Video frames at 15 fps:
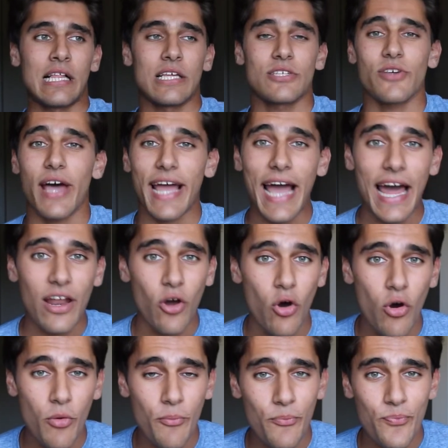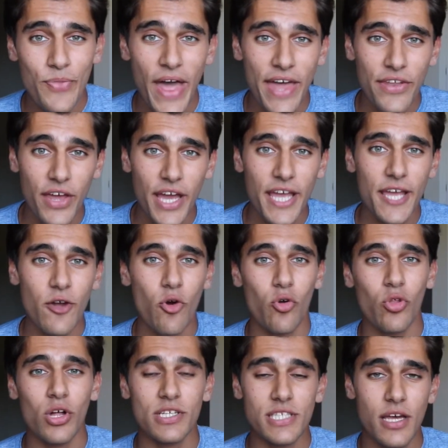So I got home that night,
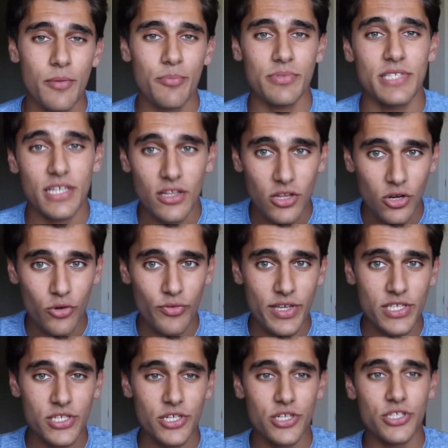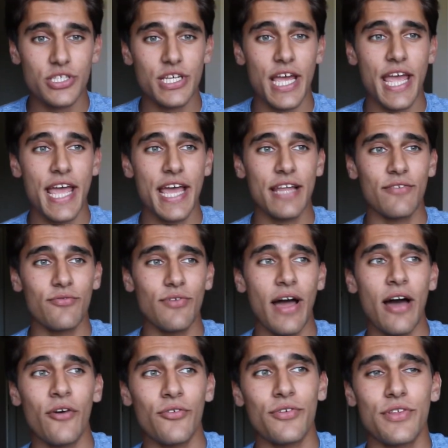looked up, did a little research, and
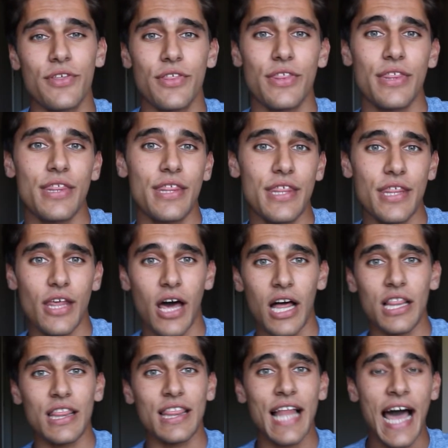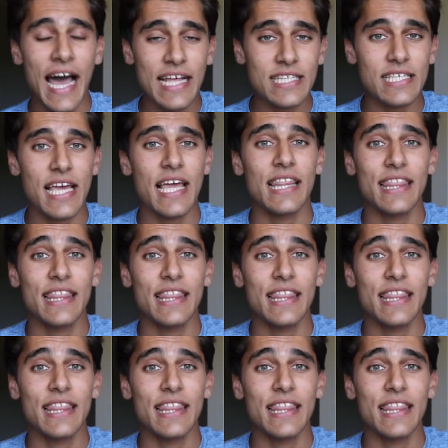found a lot of